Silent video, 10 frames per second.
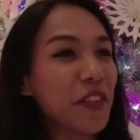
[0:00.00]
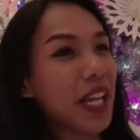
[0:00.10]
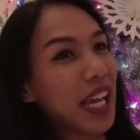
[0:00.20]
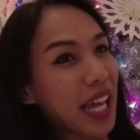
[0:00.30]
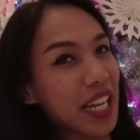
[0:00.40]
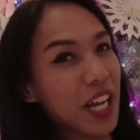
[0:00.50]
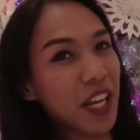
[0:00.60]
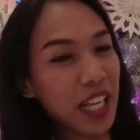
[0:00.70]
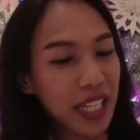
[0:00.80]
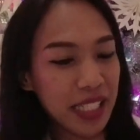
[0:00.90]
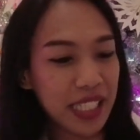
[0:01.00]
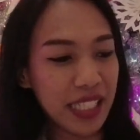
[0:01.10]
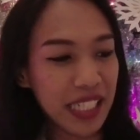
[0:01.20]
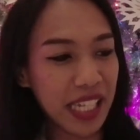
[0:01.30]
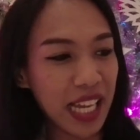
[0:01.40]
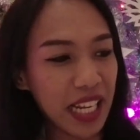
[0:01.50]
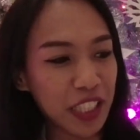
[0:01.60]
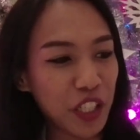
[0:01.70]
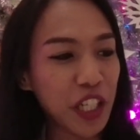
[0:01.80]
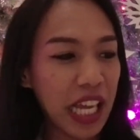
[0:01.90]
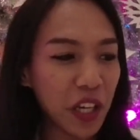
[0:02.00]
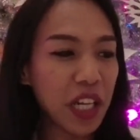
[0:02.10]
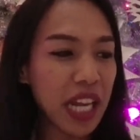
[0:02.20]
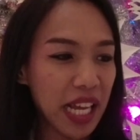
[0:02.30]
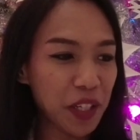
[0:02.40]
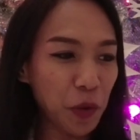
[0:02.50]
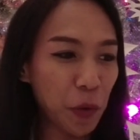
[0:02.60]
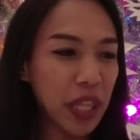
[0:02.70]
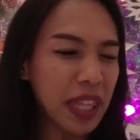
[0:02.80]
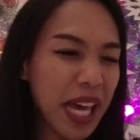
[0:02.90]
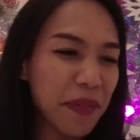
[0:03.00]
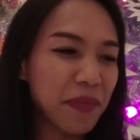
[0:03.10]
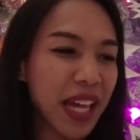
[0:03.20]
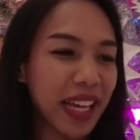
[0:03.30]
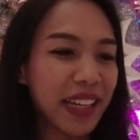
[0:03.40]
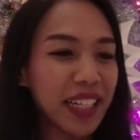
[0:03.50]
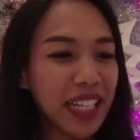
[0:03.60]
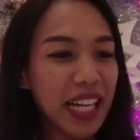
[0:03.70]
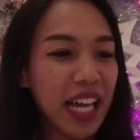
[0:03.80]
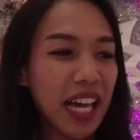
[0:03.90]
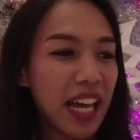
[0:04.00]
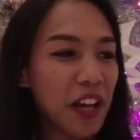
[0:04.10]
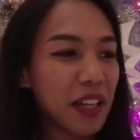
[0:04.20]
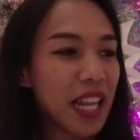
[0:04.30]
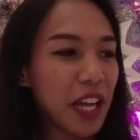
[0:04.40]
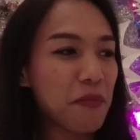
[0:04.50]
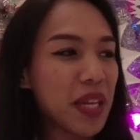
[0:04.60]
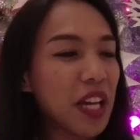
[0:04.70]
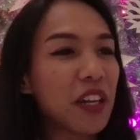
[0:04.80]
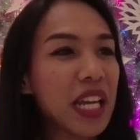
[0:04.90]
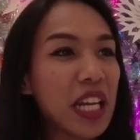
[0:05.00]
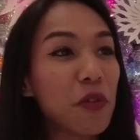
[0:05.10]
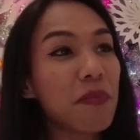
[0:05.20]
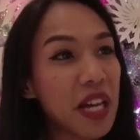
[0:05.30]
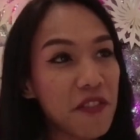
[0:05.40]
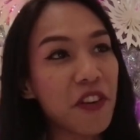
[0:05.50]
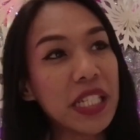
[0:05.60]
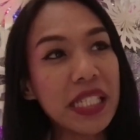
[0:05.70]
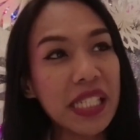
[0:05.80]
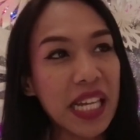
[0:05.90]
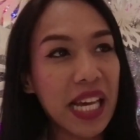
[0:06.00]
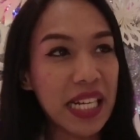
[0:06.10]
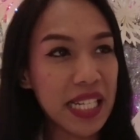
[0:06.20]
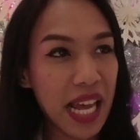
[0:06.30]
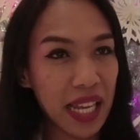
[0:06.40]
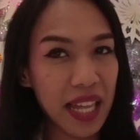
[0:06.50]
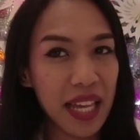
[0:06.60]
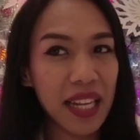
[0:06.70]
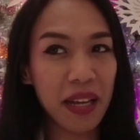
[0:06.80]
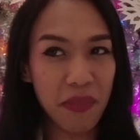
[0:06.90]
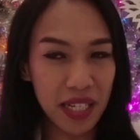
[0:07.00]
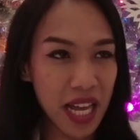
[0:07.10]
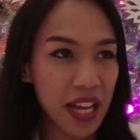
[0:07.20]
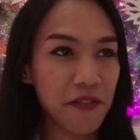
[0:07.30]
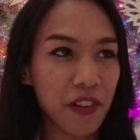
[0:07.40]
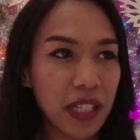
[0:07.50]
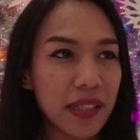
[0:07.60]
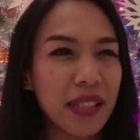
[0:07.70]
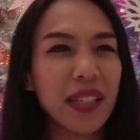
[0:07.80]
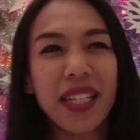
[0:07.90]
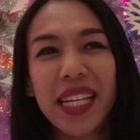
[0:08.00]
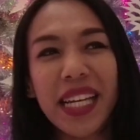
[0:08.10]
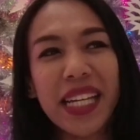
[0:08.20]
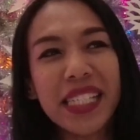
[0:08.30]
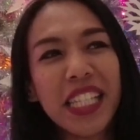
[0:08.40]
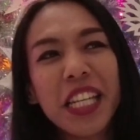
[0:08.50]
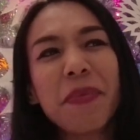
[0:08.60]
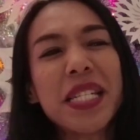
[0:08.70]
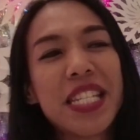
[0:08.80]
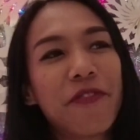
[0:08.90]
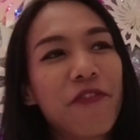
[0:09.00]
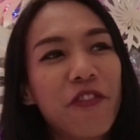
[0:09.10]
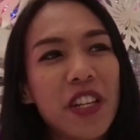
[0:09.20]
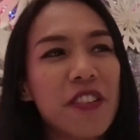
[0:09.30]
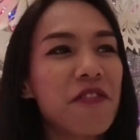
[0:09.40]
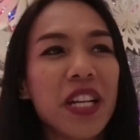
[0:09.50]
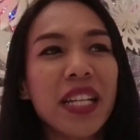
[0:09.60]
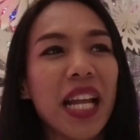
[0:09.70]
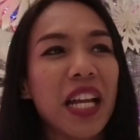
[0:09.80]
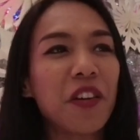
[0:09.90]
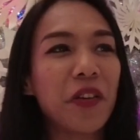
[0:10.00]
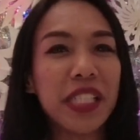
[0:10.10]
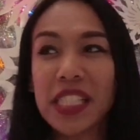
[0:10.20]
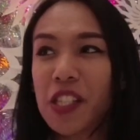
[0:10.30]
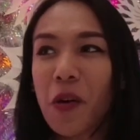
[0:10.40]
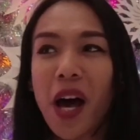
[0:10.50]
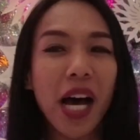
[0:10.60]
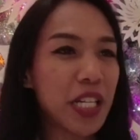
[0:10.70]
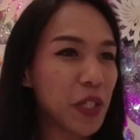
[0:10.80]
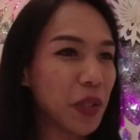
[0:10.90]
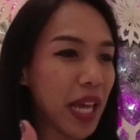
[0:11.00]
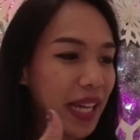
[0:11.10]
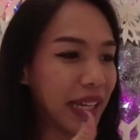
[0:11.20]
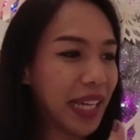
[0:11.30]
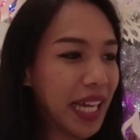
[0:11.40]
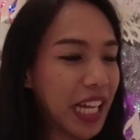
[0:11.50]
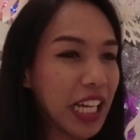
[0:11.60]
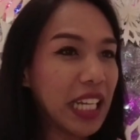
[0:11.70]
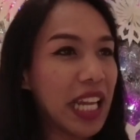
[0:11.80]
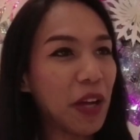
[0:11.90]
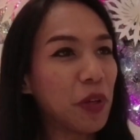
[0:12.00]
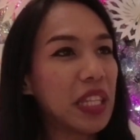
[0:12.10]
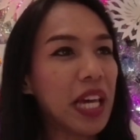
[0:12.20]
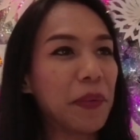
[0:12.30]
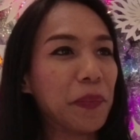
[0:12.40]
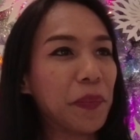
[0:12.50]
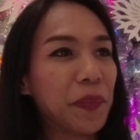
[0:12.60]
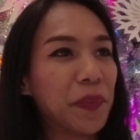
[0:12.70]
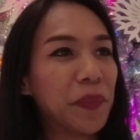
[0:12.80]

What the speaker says: I feel like it's getting to get connect with them, like me connecting with my friends here in Thailand, like my Thai friends, it's a little bit different. I don't know, it's so hard to like connect with them.